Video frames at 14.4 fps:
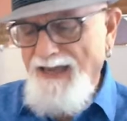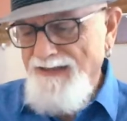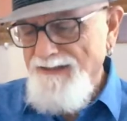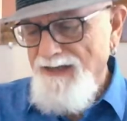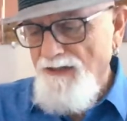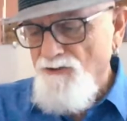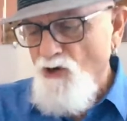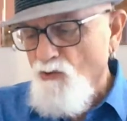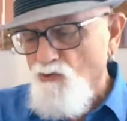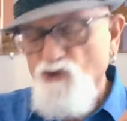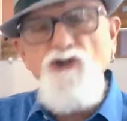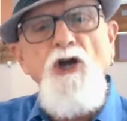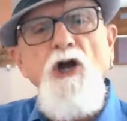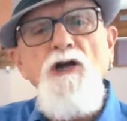and no
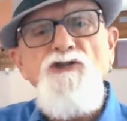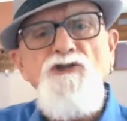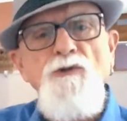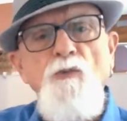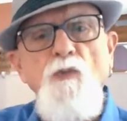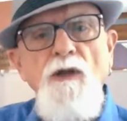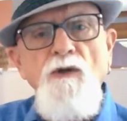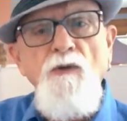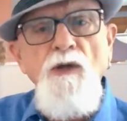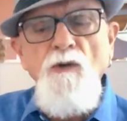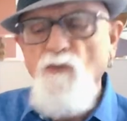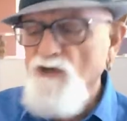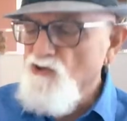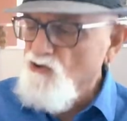charger will
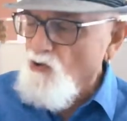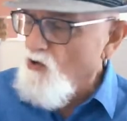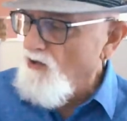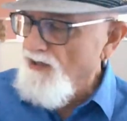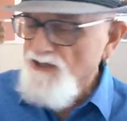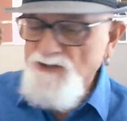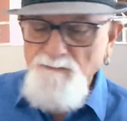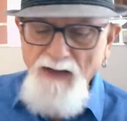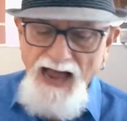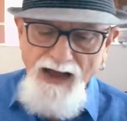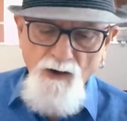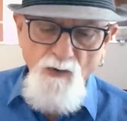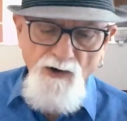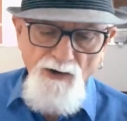restore its
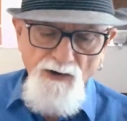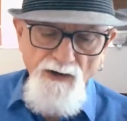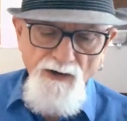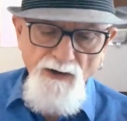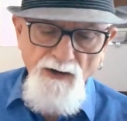power.